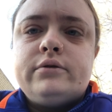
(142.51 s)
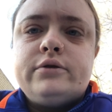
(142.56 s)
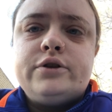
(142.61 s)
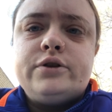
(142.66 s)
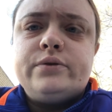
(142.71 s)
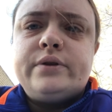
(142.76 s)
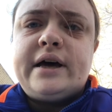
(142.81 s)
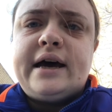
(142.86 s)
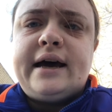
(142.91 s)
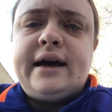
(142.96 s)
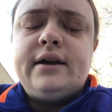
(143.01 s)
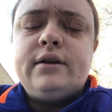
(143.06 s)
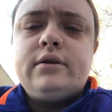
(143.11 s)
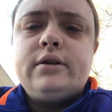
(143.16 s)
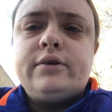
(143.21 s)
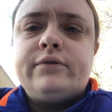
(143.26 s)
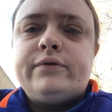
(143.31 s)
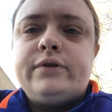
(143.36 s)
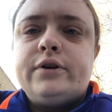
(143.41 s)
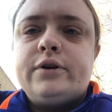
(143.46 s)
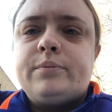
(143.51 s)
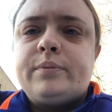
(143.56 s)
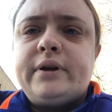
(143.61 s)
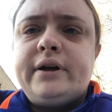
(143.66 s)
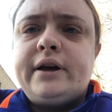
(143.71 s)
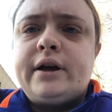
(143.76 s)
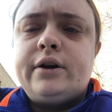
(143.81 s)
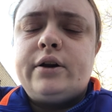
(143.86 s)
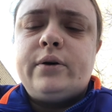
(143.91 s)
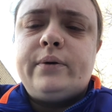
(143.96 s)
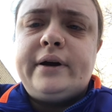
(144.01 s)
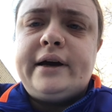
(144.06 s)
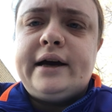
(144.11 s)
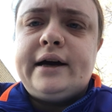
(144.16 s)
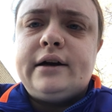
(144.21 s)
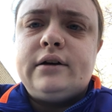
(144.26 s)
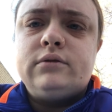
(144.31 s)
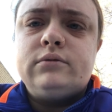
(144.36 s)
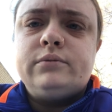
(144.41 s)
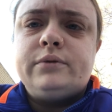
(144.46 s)
do that if you're planning on going
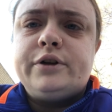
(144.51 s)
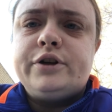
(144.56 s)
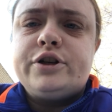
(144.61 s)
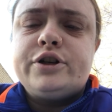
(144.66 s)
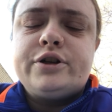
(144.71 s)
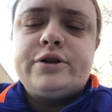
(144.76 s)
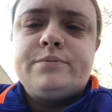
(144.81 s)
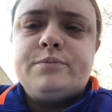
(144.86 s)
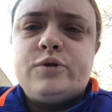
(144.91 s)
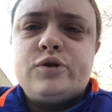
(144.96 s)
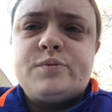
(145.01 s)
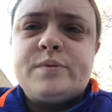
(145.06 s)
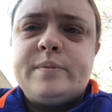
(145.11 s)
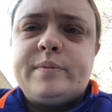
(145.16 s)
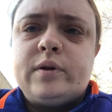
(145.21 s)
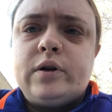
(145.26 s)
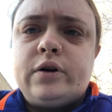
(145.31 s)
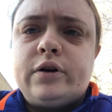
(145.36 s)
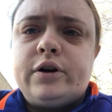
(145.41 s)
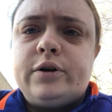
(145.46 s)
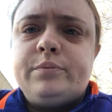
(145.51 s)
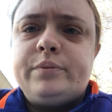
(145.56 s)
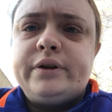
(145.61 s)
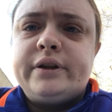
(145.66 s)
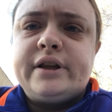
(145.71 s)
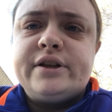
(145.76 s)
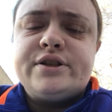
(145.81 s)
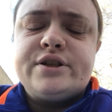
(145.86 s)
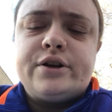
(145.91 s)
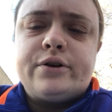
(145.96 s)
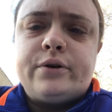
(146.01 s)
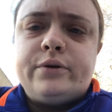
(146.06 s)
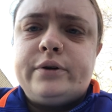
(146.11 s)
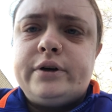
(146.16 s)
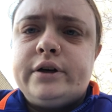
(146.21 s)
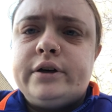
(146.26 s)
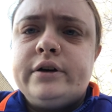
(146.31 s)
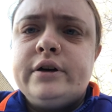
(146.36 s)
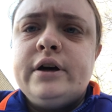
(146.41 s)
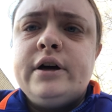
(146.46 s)
out, which most people aren't, but let's say you're going
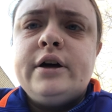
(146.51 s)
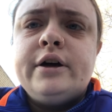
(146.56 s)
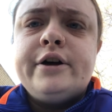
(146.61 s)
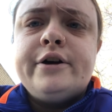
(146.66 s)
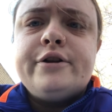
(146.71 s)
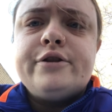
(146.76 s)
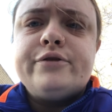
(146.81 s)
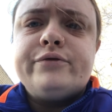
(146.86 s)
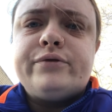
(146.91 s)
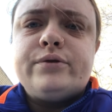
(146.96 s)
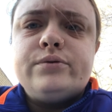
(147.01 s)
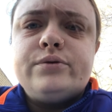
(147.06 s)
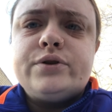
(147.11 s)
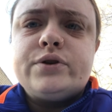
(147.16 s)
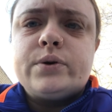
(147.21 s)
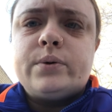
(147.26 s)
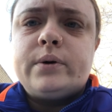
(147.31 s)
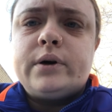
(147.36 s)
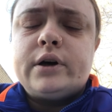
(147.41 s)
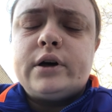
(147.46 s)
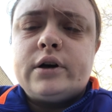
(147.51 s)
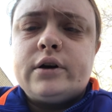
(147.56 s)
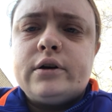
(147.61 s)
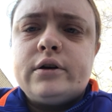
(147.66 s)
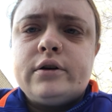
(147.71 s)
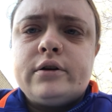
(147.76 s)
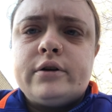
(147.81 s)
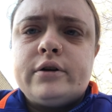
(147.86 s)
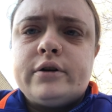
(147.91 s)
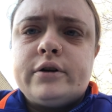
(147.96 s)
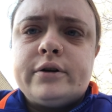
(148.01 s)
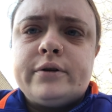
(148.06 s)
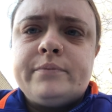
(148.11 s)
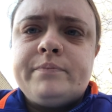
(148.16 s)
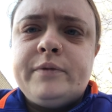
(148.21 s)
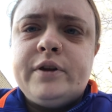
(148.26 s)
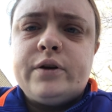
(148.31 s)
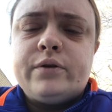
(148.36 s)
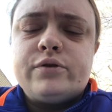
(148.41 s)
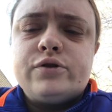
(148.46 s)
to the food store or,
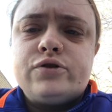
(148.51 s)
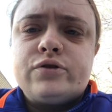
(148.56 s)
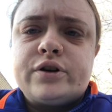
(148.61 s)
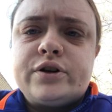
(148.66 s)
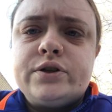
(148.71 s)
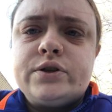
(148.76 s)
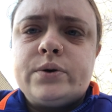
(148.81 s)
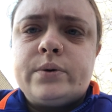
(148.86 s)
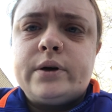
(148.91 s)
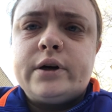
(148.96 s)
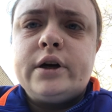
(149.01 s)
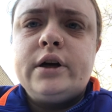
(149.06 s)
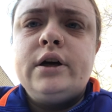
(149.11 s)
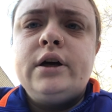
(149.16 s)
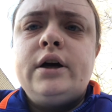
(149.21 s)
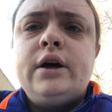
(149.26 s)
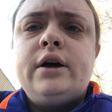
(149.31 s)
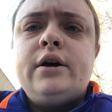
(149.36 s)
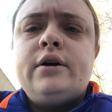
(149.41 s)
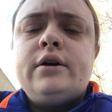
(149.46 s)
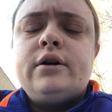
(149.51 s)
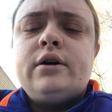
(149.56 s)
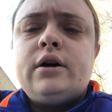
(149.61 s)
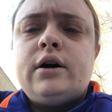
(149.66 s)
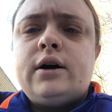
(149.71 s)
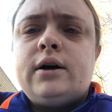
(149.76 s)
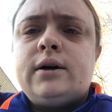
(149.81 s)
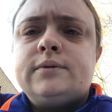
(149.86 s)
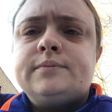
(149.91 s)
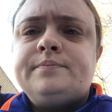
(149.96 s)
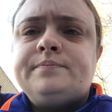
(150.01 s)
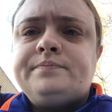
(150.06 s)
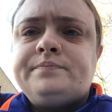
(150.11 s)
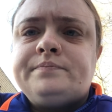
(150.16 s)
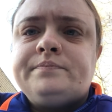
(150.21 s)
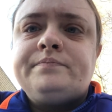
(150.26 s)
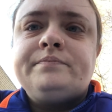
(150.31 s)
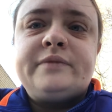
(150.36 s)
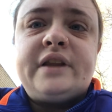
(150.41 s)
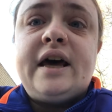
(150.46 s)
you know, the drugstore.
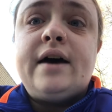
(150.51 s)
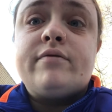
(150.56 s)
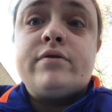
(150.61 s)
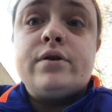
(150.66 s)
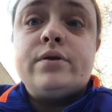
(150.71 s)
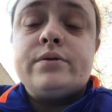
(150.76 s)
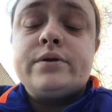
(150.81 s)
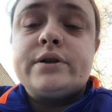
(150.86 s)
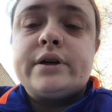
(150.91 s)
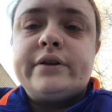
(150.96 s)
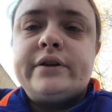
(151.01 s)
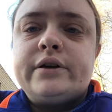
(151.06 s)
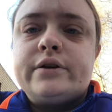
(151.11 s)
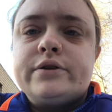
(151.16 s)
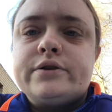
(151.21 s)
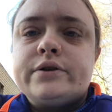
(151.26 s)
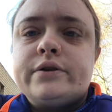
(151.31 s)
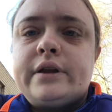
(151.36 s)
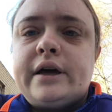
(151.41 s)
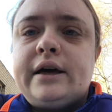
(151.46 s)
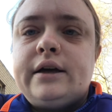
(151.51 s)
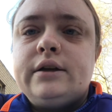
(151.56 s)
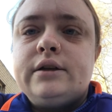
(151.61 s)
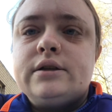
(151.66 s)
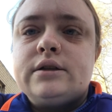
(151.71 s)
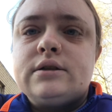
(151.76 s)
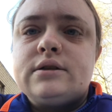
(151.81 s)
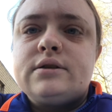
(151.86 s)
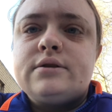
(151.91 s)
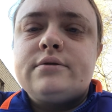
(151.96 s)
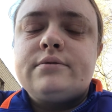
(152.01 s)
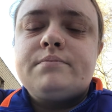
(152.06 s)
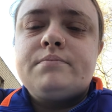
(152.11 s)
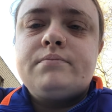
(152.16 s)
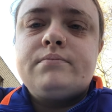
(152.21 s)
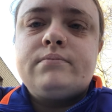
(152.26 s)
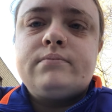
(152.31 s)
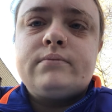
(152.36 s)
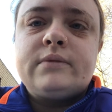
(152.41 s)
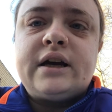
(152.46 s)
Um, they have those on there, so that is
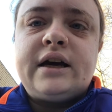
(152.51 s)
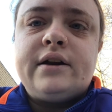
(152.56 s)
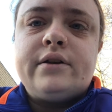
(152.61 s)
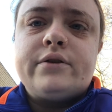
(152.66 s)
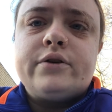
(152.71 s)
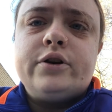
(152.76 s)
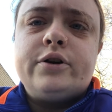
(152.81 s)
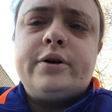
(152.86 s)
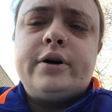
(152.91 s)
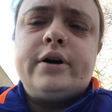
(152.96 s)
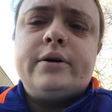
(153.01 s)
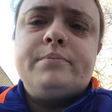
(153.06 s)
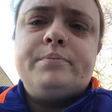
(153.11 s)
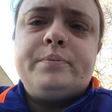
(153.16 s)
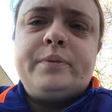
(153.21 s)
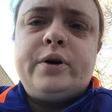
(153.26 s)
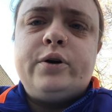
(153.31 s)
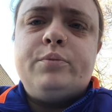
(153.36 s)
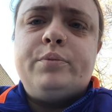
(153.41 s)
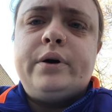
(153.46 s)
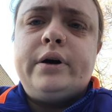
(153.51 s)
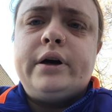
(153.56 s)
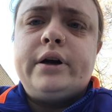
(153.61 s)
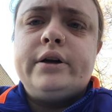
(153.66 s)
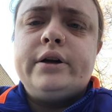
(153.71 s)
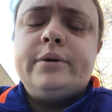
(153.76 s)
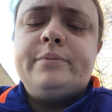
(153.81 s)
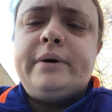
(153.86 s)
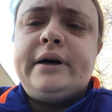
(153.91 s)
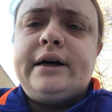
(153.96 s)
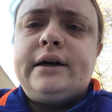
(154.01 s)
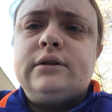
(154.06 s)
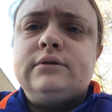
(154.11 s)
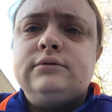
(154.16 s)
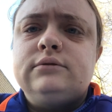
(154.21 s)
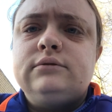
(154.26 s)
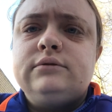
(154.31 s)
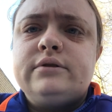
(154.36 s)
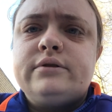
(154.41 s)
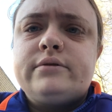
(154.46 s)
kind of the good, car good part about
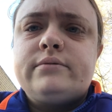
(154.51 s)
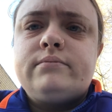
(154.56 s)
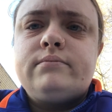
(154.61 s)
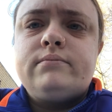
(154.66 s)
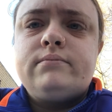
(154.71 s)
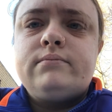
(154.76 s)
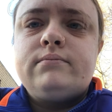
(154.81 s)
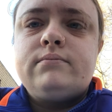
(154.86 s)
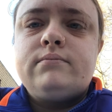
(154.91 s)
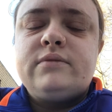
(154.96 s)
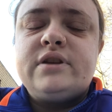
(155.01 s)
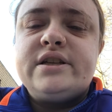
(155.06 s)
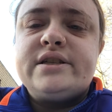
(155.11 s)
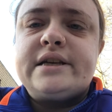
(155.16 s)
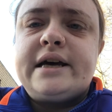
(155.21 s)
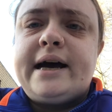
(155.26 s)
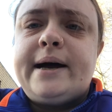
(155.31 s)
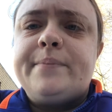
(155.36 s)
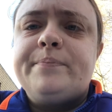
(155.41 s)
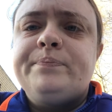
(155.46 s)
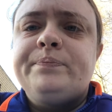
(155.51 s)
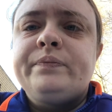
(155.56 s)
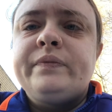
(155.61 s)
this app.